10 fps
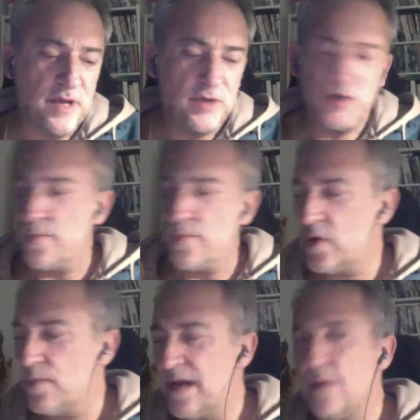Jean-Paul
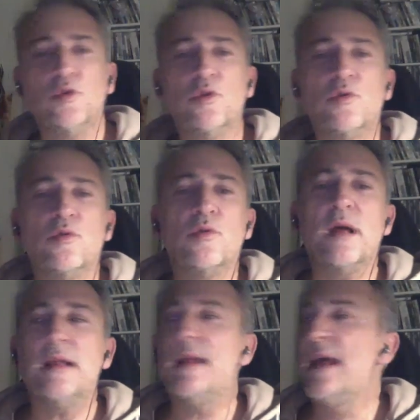
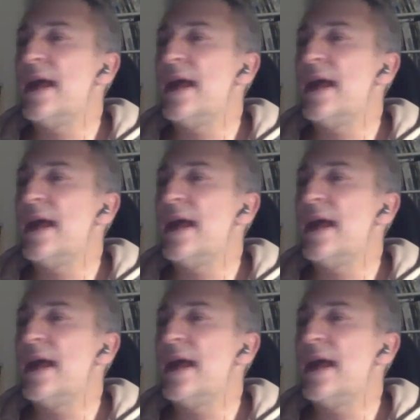Belmondo, and